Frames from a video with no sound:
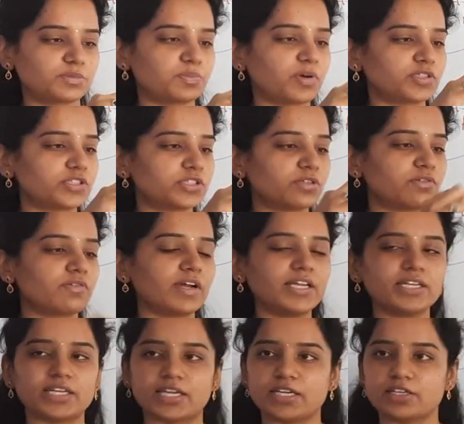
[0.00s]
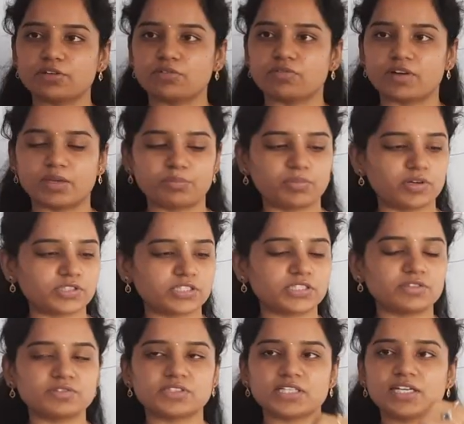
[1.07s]
positive y,
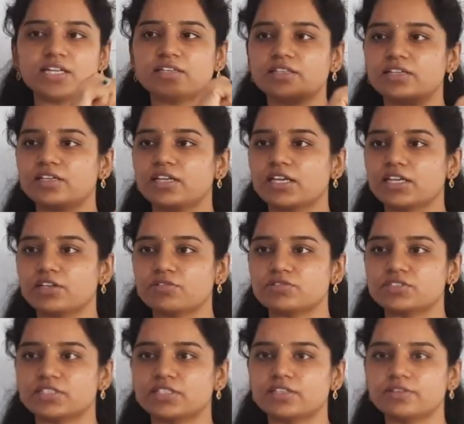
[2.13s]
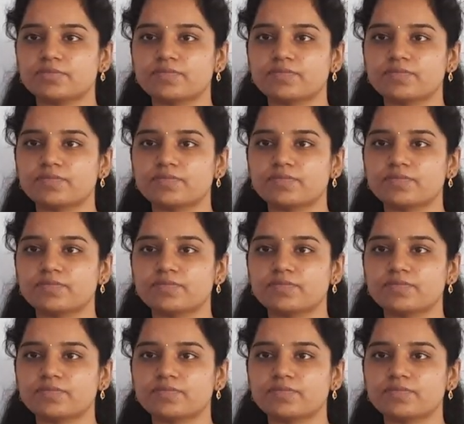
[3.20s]
positive z, and then negative z.